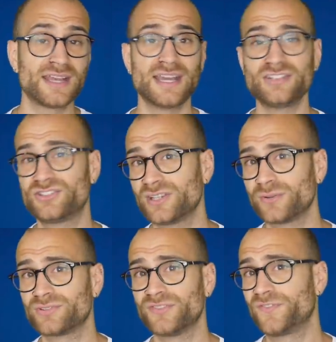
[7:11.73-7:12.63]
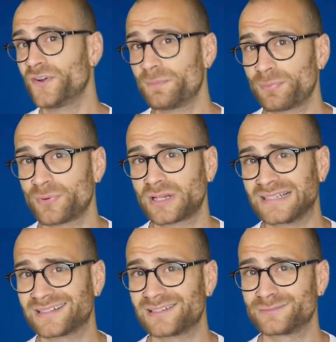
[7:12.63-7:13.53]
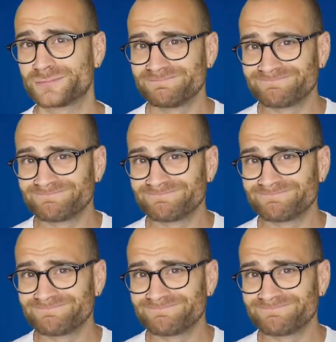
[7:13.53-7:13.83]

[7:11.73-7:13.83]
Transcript: in Chelsea Football Club?